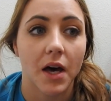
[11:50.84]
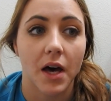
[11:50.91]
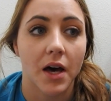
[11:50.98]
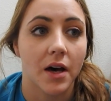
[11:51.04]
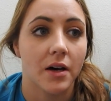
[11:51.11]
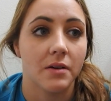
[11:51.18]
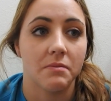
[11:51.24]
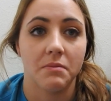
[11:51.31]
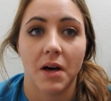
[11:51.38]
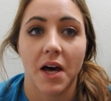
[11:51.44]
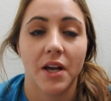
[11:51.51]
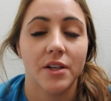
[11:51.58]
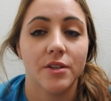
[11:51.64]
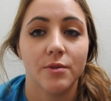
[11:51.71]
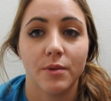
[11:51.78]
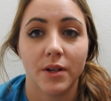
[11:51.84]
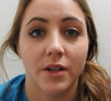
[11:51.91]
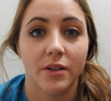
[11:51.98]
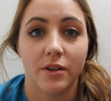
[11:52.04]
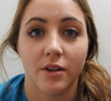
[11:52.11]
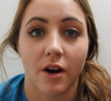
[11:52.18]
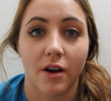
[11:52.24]
um, I just
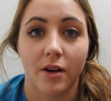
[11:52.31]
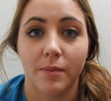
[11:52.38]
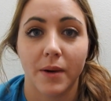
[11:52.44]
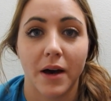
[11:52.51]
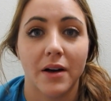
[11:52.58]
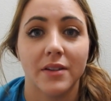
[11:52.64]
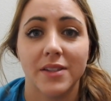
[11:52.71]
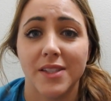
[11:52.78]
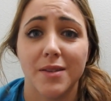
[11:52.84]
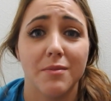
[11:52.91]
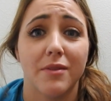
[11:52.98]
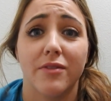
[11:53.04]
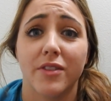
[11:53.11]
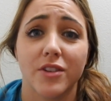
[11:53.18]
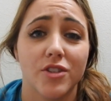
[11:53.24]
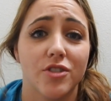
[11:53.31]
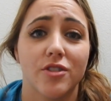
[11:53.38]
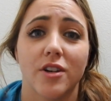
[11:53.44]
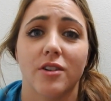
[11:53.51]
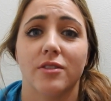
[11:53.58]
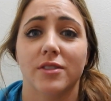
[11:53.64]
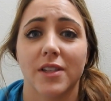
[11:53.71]
wanted to talk about some of the
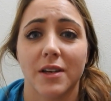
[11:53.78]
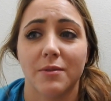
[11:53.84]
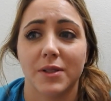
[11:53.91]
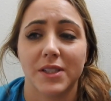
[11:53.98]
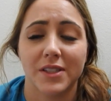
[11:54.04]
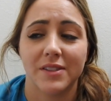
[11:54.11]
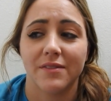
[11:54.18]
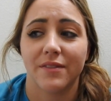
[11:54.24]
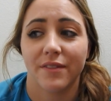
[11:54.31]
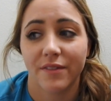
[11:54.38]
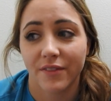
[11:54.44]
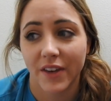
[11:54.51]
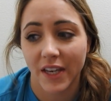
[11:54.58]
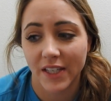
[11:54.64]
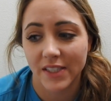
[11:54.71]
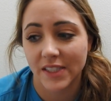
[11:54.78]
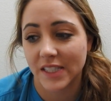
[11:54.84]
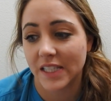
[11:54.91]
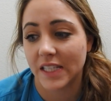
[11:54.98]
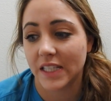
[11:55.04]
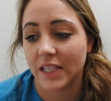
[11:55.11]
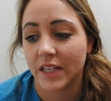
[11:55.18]
struggles I was
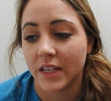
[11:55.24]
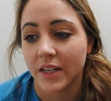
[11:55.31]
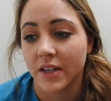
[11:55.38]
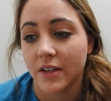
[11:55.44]
facing.